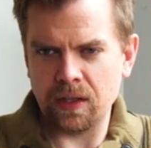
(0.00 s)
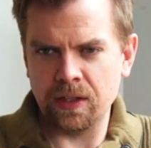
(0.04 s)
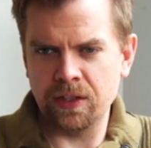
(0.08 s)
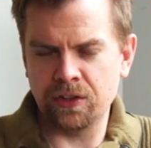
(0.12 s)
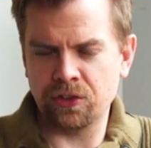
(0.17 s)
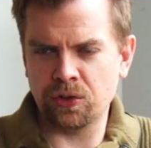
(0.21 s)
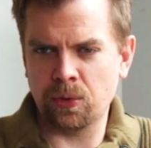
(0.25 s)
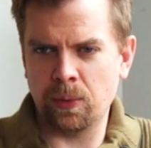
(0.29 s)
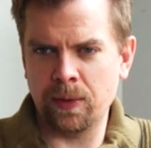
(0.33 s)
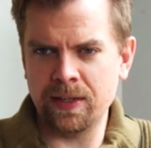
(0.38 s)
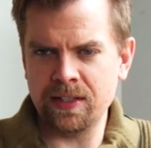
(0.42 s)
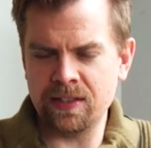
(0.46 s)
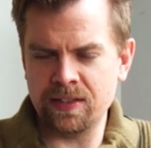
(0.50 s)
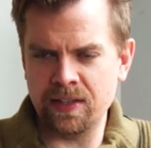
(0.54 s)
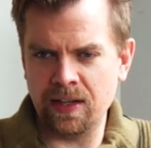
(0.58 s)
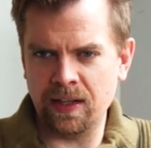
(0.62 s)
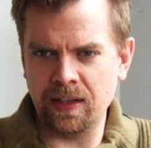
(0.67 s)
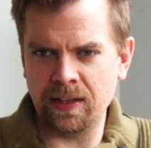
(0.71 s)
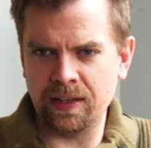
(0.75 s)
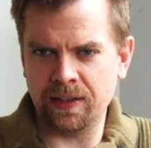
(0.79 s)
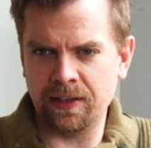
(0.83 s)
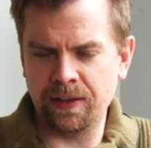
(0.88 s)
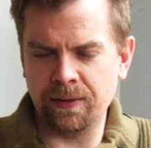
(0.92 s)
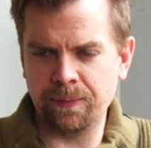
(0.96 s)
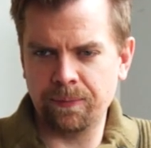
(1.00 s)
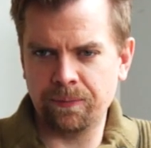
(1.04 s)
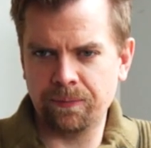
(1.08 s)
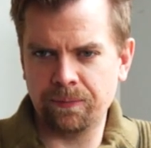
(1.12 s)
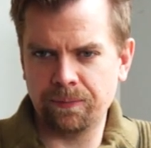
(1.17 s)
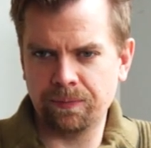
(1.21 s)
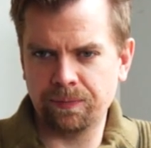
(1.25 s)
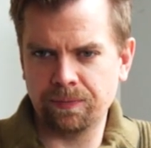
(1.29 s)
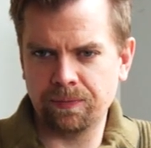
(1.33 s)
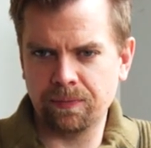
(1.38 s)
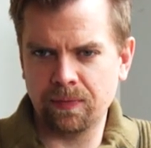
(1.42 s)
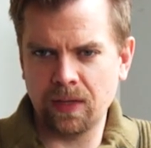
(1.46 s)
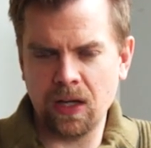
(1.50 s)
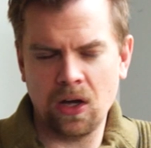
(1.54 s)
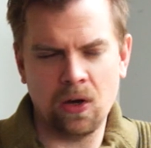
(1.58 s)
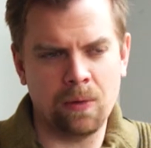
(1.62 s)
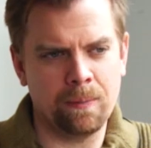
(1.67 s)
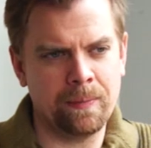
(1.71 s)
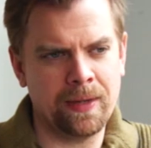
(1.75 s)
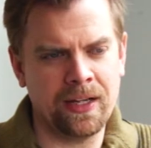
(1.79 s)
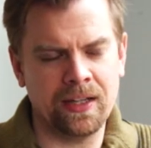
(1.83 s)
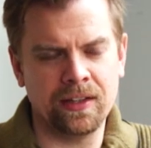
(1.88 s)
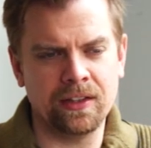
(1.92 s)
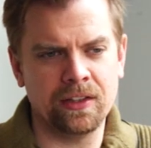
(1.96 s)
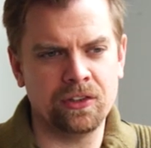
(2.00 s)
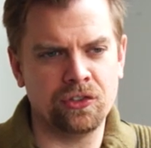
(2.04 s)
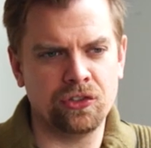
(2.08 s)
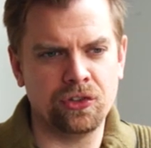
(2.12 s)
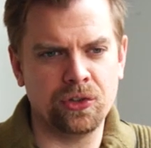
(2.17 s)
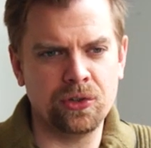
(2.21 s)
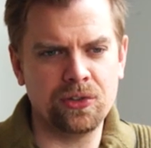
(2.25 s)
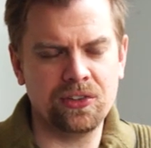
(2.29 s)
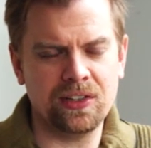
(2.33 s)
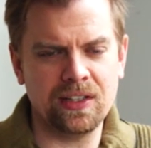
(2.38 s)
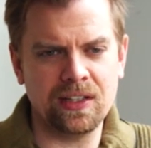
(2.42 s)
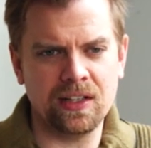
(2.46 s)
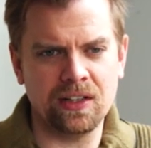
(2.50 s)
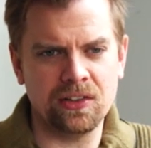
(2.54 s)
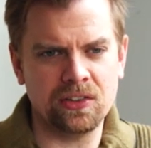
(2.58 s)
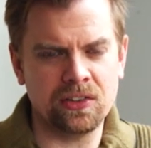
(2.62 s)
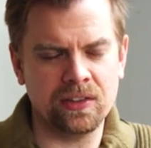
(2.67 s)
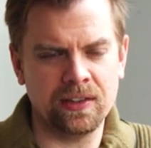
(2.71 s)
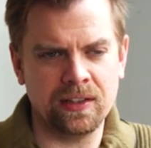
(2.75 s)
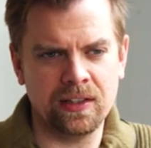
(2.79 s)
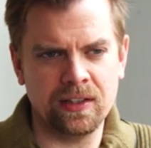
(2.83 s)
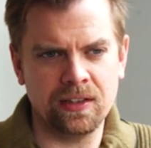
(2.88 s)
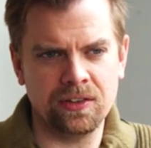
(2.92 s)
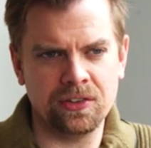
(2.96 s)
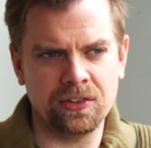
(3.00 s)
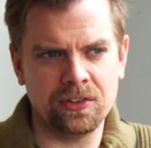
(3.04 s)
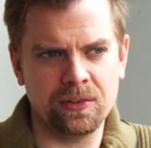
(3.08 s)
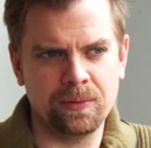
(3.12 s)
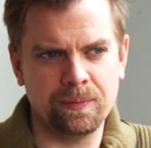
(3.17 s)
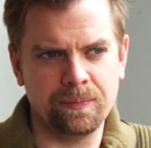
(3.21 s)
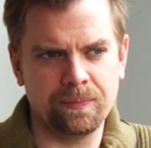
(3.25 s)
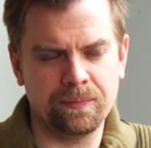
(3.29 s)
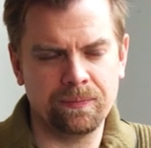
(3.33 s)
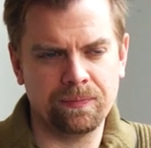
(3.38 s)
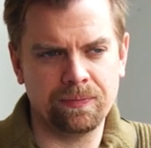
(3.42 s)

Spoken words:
It's quite delicate. Oh man, the juiciness of this.